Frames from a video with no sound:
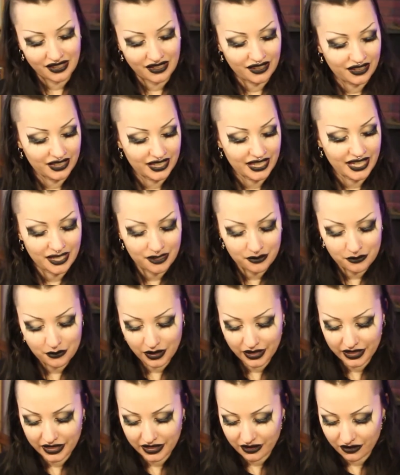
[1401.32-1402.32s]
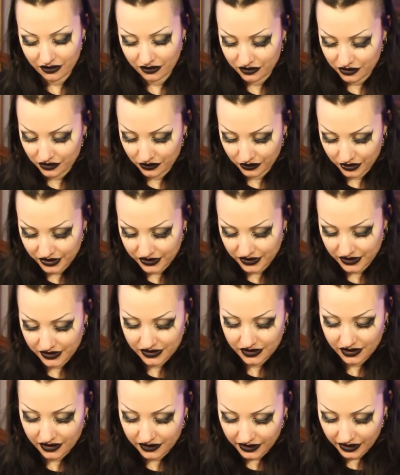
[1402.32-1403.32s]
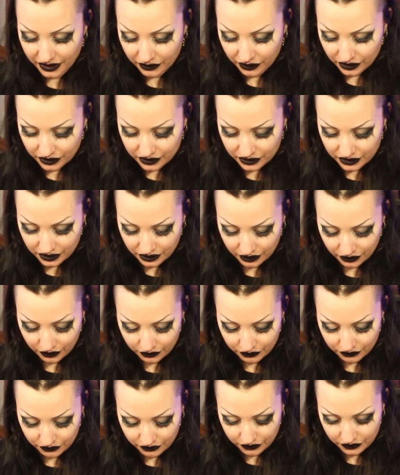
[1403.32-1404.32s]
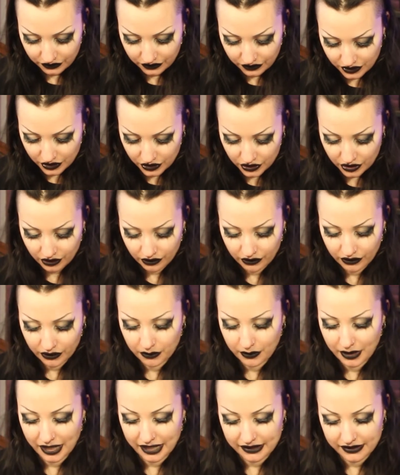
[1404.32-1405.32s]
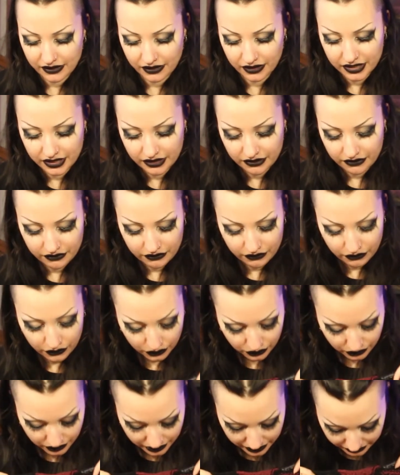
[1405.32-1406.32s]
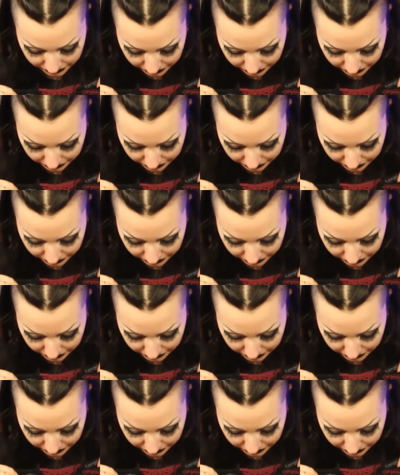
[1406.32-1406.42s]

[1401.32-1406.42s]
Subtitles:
Again, my yarn choices. And I think I'm going to show you the backside for it.